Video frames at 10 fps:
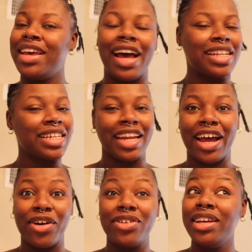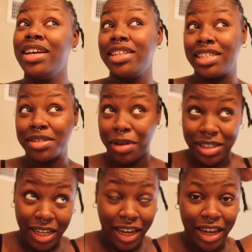I took it out. This is my
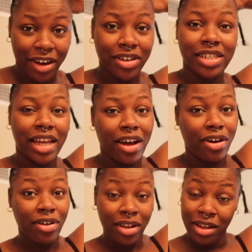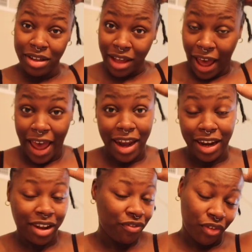second hairstyle. I had it
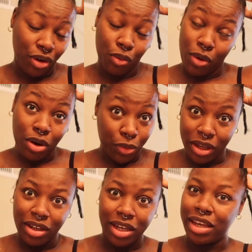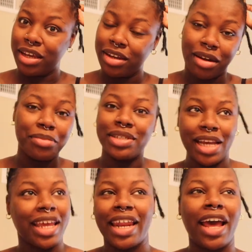in for 1 week and I'm
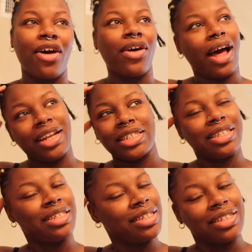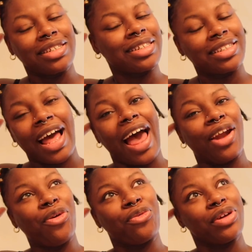taking it out. I
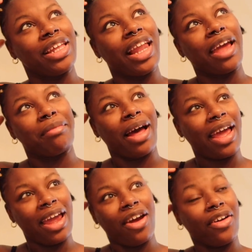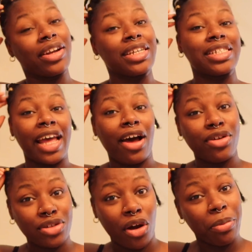don't really like my hair. The
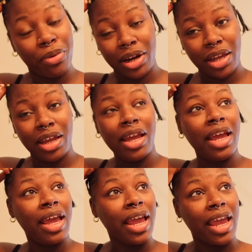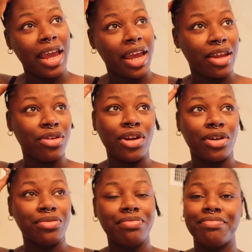styles are pretty and you
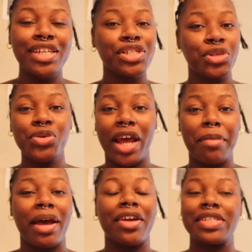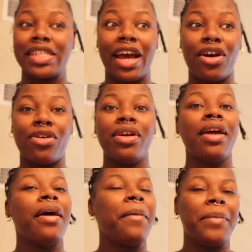know, it's cool to have my hair styled.
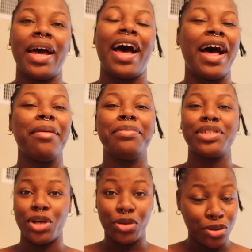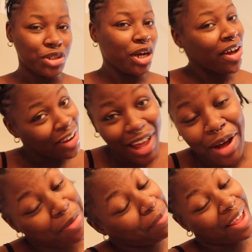But I'm so used, y'all know
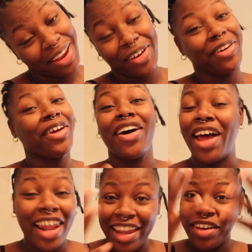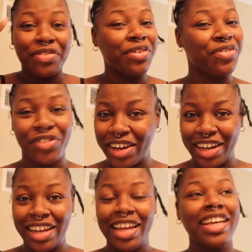how I wear my hair. Y'all, I love the
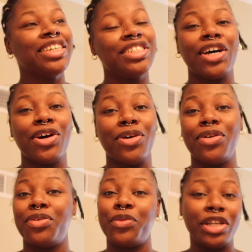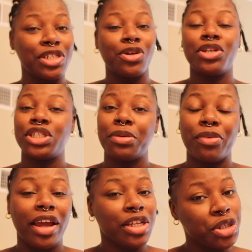free. So we just gonna jump
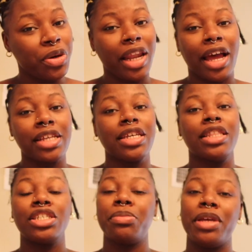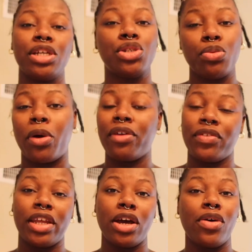right into it. Like I said, this should be a two-part
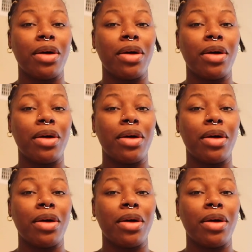video.